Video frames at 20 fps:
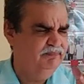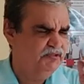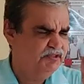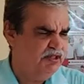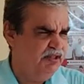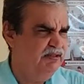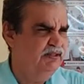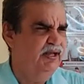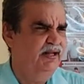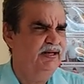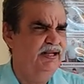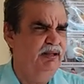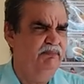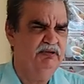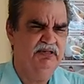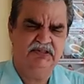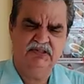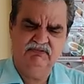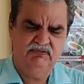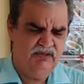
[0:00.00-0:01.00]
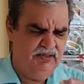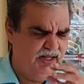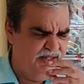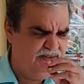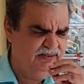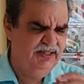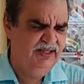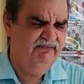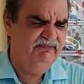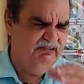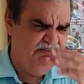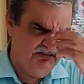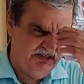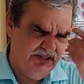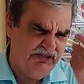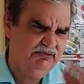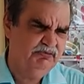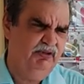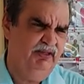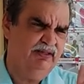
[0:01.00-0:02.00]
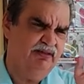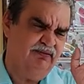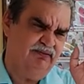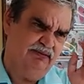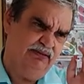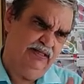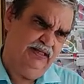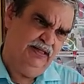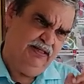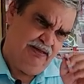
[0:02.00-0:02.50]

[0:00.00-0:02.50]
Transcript: Shraddha rehabilitation. Nothing. We were just doing.